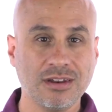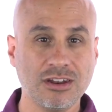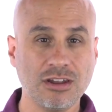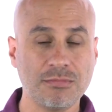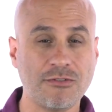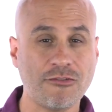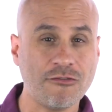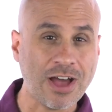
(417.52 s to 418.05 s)

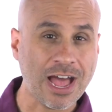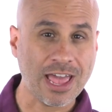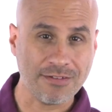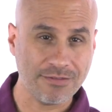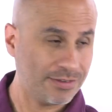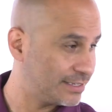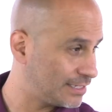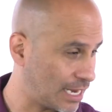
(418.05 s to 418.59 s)
Number
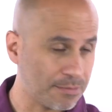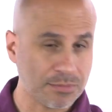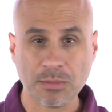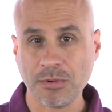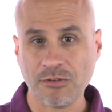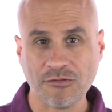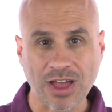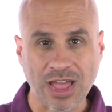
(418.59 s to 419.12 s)
five, step
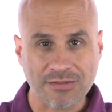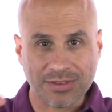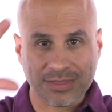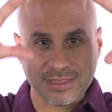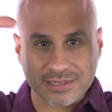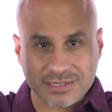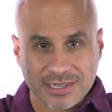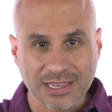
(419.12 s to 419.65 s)
number five
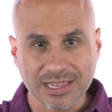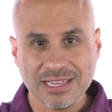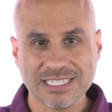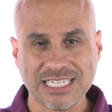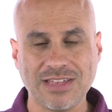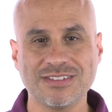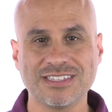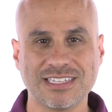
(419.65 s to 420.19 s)
in this
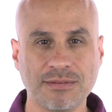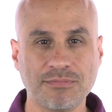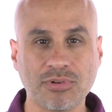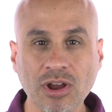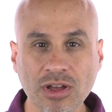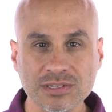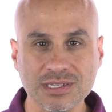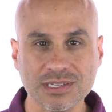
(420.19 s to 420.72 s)
seven step
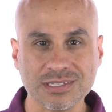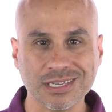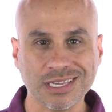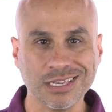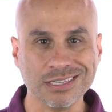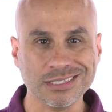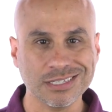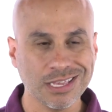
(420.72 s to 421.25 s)

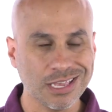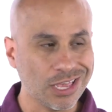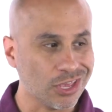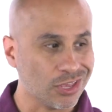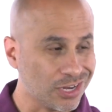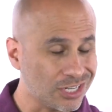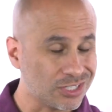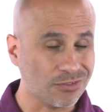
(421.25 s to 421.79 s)
process is
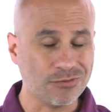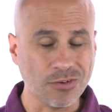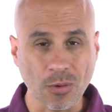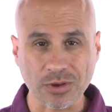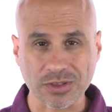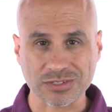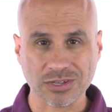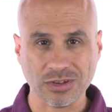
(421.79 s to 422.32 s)
you need to
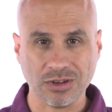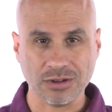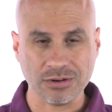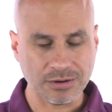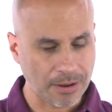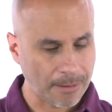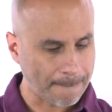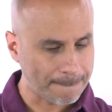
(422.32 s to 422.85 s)
focus
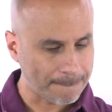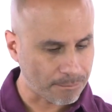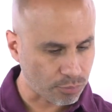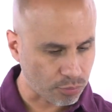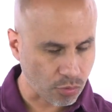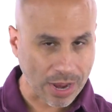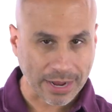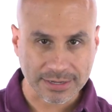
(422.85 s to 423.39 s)
on
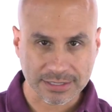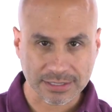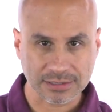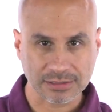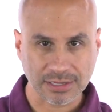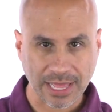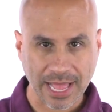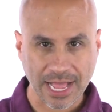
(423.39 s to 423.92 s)

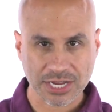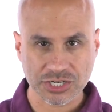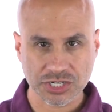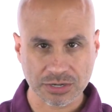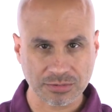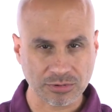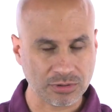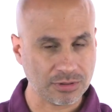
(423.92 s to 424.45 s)
practical,
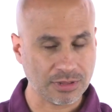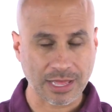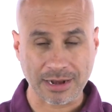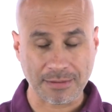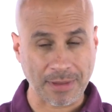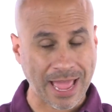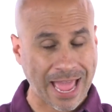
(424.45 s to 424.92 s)
actionable, and by